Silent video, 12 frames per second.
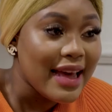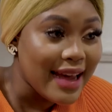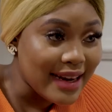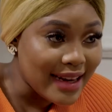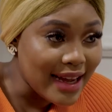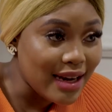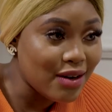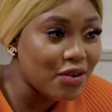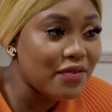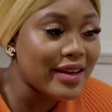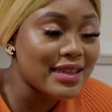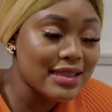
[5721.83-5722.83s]
And that
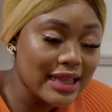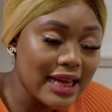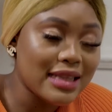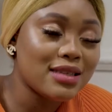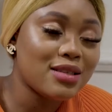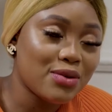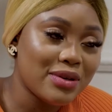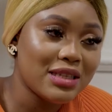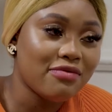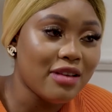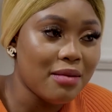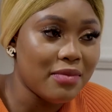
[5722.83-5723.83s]
love extends to
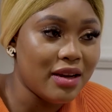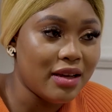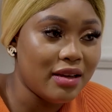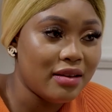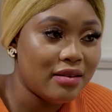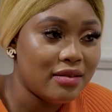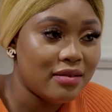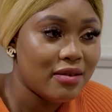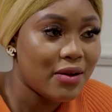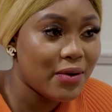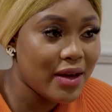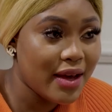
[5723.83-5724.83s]
his family.
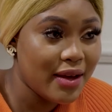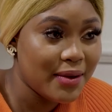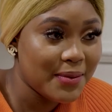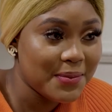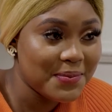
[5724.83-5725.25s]
Okay?